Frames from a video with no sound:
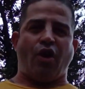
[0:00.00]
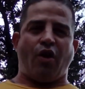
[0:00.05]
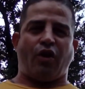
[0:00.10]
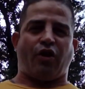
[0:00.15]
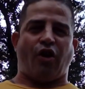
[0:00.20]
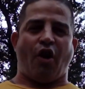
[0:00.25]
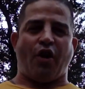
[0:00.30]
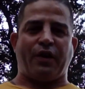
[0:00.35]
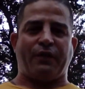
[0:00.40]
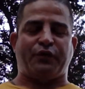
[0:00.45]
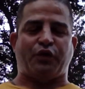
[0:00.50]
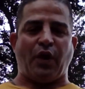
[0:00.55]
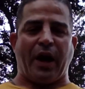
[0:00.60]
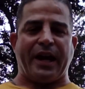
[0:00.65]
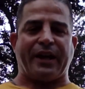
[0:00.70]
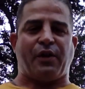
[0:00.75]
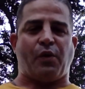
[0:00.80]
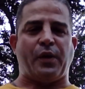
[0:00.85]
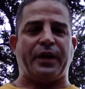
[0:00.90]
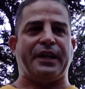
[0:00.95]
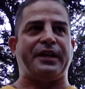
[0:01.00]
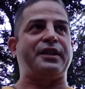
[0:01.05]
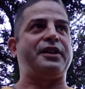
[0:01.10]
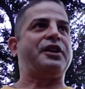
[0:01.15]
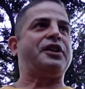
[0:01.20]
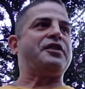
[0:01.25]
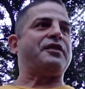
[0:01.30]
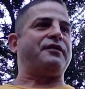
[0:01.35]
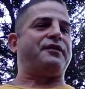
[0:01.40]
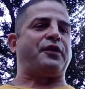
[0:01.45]
Cardiff drag queen
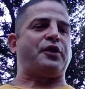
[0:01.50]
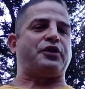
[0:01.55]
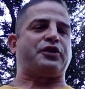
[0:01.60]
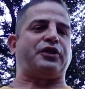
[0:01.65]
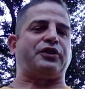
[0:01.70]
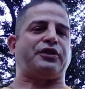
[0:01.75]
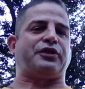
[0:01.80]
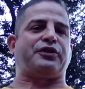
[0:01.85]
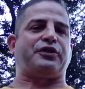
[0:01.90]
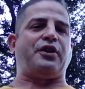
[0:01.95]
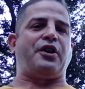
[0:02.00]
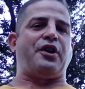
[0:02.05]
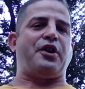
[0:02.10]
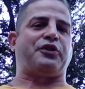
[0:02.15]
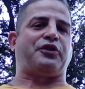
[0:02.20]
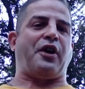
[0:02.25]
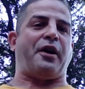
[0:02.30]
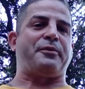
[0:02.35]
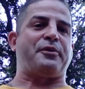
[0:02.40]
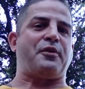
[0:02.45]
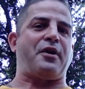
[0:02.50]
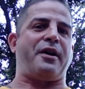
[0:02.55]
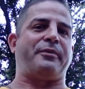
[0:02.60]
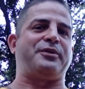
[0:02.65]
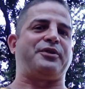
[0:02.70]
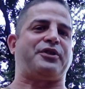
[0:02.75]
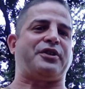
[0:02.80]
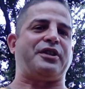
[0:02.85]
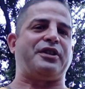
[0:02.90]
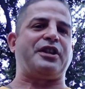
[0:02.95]
versus Tommy
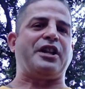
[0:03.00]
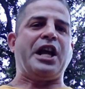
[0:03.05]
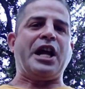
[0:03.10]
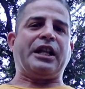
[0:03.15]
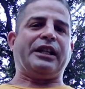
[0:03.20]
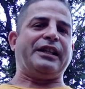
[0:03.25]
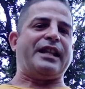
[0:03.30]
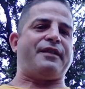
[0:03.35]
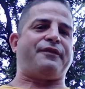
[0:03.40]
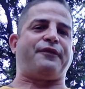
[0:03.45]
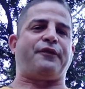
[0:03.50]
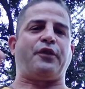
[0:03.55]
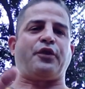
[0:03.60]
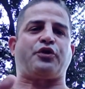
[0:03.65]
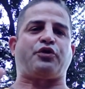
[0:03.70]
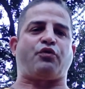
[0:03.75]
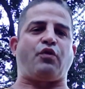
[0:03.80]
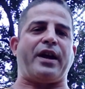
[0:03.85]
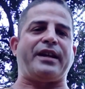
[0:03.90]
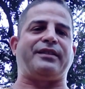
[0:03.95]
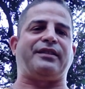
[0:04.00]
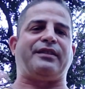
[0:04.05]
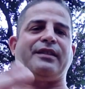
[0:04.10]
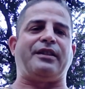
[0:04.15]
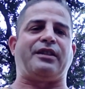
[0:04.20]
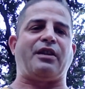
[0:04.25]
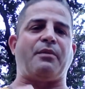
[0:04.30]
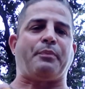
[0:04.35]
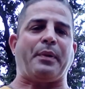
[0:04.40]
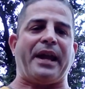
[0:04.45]
Robinson left versus right
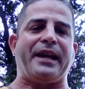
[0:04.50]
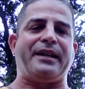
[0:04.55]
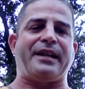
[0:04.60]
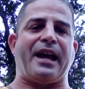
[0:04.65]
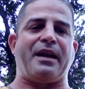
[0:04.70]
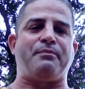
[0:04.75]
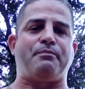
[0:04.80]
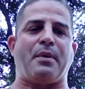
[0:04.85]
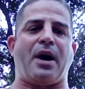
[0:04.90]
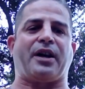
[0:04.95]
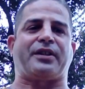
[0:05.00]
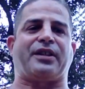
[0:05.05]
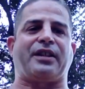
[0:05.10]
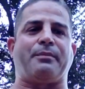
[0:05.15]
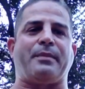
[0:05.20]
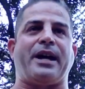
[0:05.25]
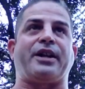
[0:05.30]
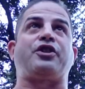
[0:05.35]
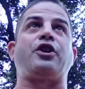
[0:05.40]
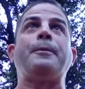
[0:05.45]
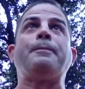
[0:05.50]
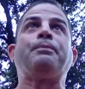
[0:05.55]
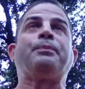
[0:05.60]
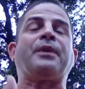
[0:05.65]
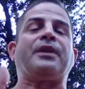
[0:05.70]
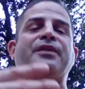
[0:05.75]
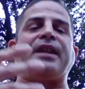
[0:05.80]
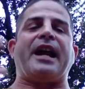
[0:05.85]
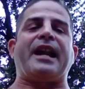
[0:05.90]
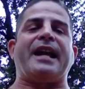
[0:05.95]
debate and boxing match.
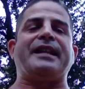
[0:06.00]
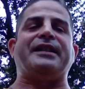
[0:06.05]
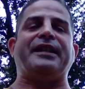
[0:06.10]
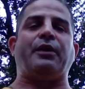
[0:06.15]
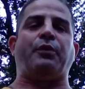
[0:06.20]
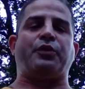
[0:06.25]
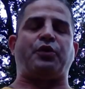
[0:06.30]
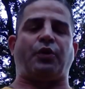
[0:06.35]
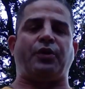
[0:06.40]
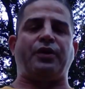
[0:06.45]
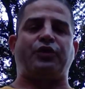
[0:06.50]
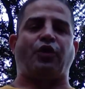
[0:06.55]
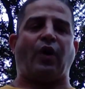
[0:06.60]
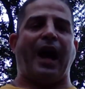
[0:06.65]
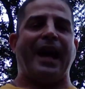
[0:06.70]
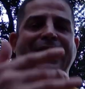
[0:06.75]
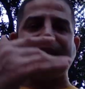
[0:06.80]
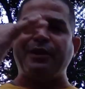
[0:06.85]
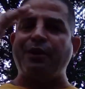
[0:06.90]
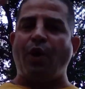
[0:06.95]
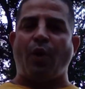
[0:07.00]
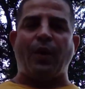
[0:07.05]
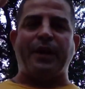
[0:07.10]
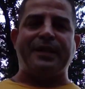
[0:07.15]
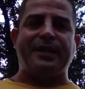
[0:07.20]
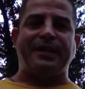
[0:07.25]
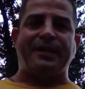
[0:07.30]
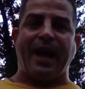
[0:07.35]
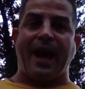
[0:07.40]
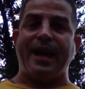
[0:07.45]
That idea was already, so I didn't know
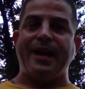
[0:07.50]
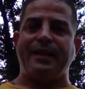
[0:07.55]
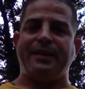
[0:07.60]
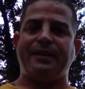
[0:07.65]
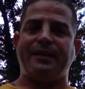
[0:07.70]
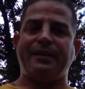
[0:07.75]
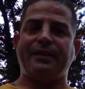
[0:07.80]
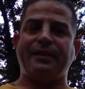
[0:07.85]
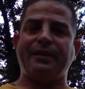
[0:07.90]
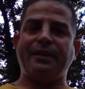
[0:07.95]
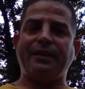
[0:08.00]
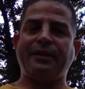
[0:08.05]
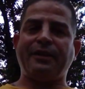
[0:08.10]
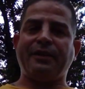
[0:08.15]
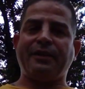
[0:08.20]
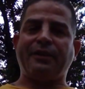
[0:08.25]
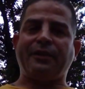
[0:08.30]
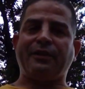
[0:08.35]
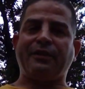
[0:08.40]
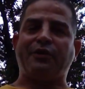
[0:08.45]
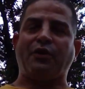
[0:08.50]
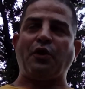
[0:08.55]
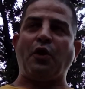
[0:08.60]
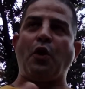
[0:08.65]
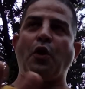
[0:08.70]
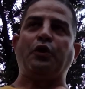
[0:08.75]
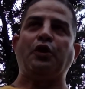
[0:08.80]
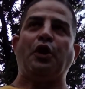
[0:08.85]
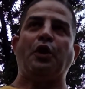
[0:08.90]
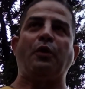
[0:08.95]
any of that.
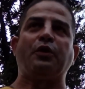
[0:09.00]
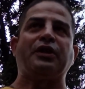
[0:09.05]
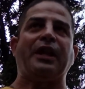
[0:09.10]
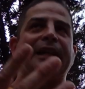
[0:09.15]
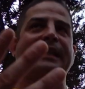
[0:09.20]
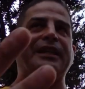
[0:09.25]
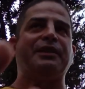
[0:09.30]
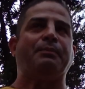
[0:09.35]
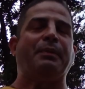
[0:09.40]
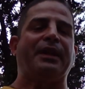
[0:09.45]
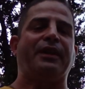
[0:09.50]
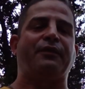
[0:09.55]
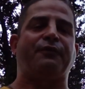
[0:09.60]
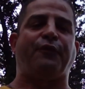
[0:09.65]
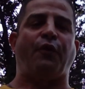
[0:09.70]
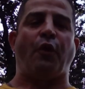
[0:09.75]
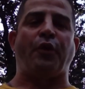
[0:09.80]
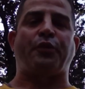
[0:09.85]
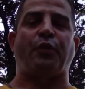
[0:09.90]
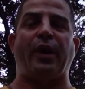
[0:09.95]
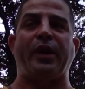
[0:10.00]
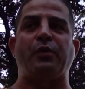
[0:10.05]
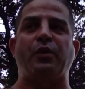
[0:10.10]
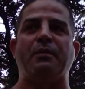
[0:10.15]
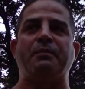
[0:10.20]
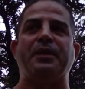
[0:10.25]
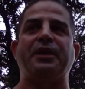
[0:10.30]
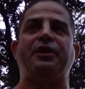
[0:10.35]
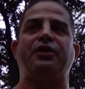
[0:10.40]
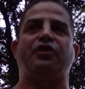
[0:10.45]
So, you know, it's not like he's being forthright with
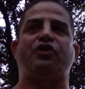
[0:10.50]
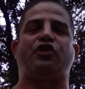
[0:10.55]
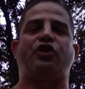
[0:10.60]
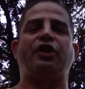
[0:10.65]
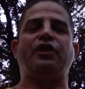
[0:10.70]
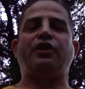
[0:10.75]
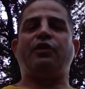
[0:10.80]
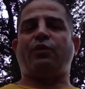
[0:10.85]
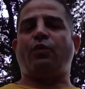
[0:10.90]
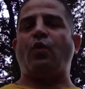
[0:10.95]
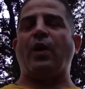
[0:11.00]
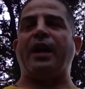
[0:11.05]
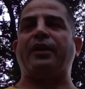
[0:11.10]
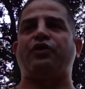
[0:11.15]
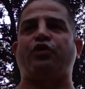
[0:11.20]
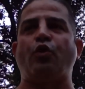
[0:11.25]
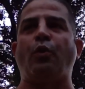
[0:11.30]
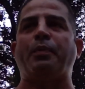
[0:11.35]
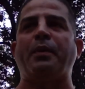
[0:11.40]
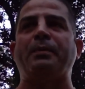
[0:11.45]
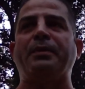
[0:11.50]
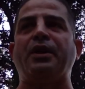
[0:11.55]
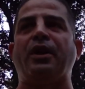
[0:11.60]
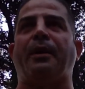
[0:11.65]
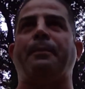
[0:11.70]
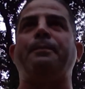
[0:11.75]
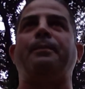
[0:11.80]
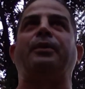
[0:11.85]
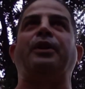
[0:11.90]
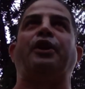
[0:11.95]
me. He's souping me
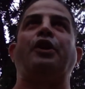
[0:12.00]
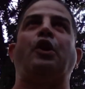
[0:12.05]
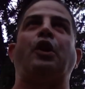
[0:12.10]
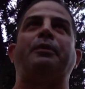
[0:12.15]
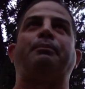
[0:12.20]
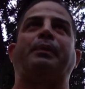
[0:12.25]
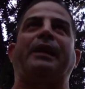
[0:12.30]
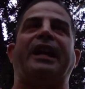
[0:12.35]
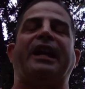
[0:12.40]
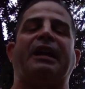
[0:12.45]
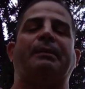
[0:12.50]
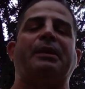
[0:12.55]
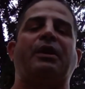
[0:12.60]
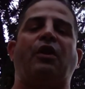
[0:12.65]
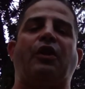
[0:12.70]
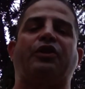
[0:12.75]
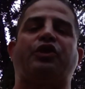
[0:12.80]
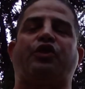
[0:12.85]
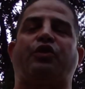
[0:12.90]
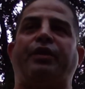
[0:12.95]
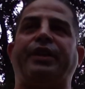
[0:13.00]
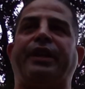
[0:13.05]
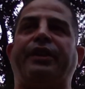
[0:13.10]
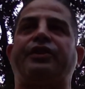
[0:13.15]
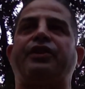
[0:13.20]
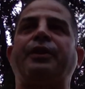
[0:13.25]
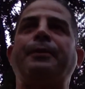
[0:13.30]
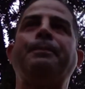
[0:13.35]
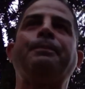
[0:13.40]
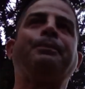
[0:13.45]
up, you know, and playing on my
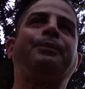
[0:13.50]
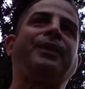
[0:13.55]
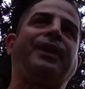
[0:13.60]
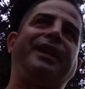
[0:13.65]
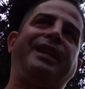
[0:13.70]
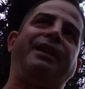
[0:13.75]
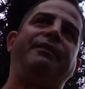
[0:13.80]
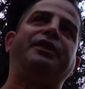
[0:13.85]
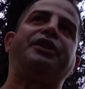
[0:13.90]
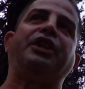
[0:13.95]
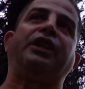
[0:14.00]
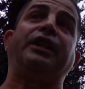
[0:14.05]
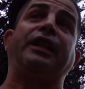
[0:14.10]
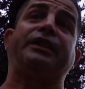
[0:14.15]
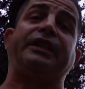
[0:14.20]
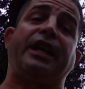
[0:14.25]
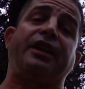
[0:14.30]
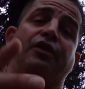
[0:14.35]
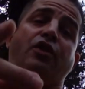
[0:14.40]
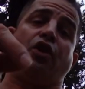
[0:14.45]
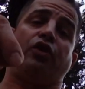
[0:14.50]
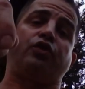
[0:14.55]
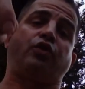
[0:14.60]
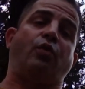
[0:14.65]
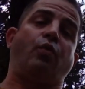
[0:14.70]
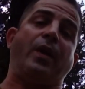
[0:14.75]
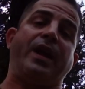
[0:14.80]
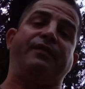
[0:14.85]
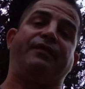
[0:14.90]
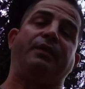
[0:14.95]
heartstrings and everything like that. And also
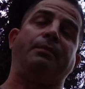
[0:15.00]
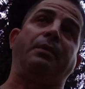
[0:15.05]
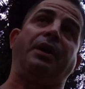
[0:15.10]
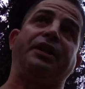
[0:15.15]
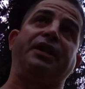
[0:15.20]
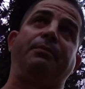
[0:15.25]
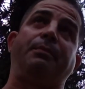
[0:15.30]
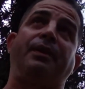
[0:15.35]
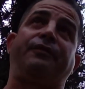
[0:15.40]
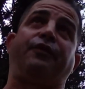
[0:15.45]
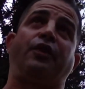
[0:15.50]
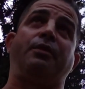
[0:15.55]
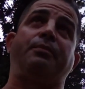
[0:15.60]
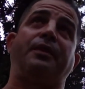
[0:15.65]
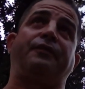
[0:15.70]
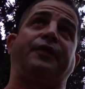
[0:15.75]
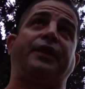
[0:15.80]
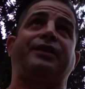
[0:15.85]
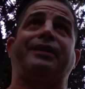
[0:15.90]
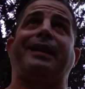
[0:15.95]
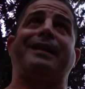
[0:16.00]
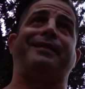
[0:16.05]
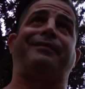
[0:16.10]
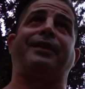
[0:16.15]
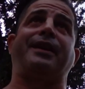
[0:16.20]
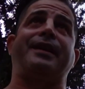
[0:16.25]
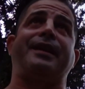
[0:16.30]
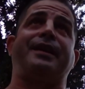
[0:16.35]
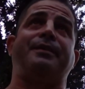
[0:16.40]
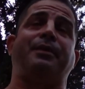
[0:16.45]
waving money in my front of my face. I never
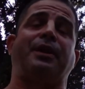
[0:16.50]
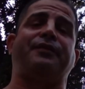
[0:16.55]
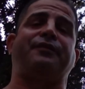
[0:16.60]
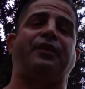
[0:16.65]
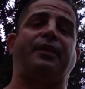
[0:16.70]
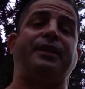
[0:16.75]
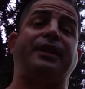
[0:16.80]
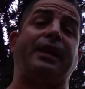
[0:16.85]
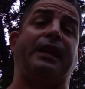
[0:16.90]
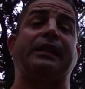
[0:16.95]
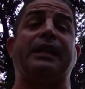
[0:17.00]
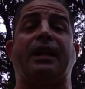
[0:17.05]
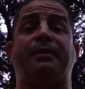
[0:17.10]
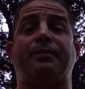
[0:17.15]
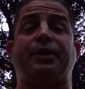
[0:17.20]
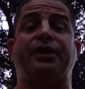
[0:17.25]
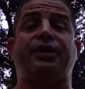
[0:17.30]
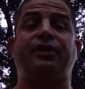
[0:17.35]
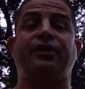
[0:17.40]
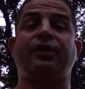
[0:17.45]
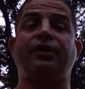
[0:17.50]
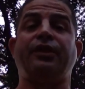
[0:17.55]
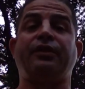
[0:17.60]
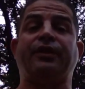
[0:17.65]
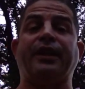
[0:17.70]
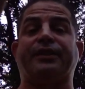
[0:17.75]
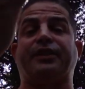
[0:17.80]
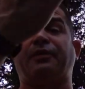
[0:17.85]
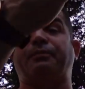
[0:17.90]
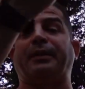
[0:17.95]
got any money for it. He got a lot of money.
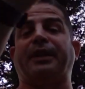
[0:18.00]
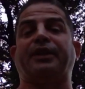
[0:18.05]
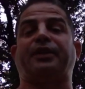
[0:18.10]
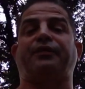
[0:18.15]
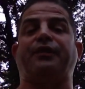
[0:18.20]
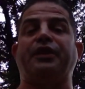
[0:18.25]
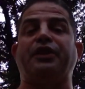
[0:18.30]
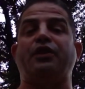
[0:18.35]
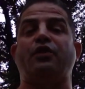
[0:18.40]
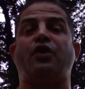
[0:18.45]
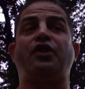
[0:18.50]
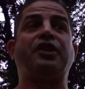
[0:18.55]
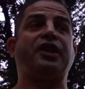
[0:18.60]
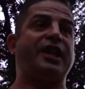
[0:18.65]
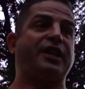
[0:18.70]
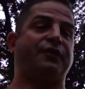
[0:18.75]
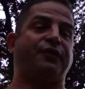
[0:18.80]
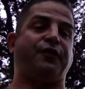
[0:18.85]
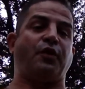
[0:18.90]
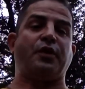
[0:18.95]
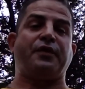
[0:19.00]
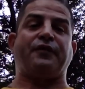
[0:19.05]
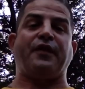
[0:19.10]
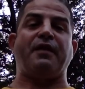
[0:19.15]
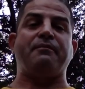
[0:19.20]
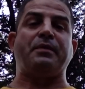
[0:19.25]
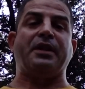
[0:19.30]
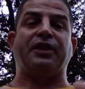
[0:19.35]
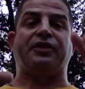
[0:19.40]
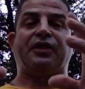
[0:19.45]
That's his biggest video. And it's 45
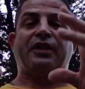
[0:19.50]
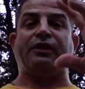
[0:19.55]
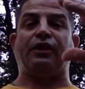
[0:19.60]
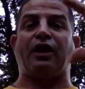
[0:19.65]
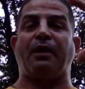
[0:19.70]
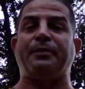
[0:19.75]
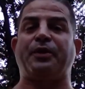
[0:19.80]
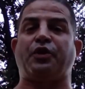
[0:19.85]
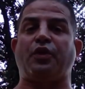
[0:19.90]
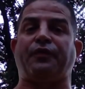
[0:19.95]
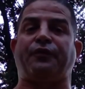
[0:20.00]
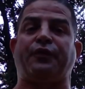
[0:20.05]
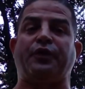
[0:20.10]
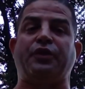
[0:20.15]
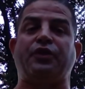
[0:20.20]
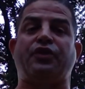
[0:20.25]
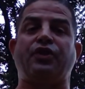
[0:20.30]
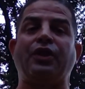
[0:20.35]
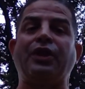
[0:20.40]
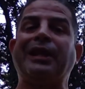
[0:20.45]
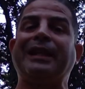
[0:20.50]
minutes. And look how much other footage.